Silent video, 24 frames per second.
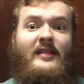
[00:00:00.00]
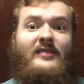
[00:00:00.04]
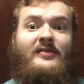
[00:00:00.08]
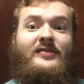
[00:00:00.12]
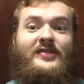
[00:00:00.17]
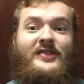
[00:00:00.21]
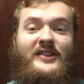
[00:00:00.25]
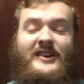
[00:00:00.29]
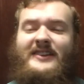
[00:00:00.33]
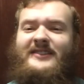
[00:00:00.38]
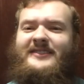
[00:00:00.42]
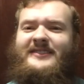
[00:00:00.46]

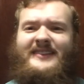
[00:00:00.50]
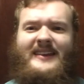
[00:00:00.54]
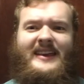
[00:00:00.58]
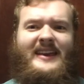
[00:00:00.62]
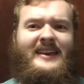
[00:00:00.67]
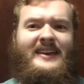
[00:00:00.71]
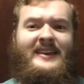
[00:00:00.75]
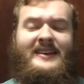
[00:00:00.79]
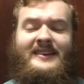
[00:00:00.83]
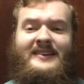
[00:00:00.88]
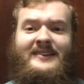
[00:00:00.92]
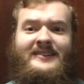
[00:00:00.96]
this
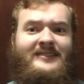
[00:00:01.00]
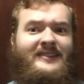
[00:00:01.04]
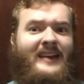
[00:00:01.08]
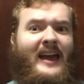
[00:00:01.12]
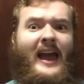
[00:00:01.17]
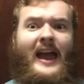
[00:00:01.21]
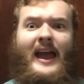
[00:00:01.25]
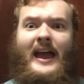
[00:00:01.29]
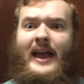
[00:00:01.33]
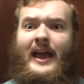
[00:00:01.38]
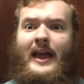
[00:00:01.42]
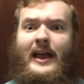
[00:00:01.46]
is
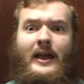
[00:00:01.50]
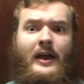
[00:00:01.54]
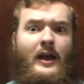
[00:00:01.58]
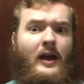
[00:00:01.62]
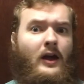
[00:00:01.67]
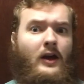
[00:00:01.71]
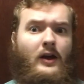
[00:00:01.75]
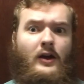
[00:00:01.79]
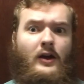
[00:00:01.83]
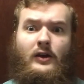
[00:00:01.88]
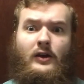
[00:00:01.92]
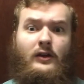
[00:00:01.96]
a
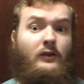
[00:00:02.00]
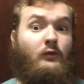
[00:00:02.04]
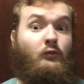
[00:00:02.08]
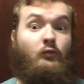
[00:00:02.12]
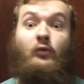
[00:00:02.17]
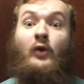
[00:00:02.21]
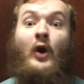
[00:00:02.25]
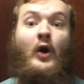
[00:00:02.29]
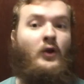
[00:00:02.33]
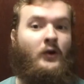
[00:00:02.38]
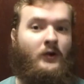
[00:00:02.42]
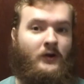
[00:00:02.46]

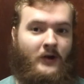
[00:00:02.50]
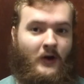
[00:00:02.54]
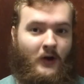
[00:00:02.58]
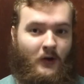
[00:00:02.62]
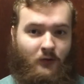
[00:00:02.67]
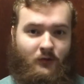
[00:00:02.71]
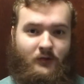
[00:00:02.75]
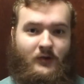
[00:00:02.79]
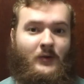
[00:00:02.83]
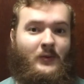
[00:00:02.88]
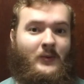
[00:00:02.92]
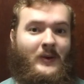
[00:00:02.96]
roller
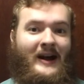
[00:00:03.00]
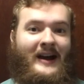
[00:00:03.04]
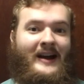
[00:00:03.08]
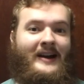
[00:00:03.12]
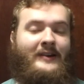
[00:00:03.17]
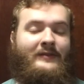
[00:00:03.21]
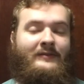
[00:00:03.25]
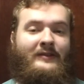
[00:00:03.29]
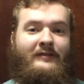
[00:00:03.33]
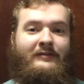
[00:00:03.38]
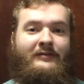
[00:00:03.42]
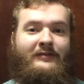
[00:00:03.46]
coaster ride
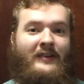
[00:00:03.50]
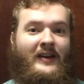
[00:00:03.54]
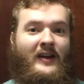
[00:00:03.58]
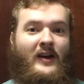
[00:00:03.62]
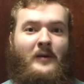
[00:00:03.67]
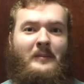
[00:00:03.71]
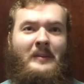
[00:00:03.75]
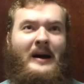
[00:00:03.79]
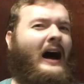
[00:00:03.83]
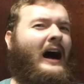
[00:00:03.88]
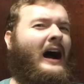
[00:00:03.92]
of a film.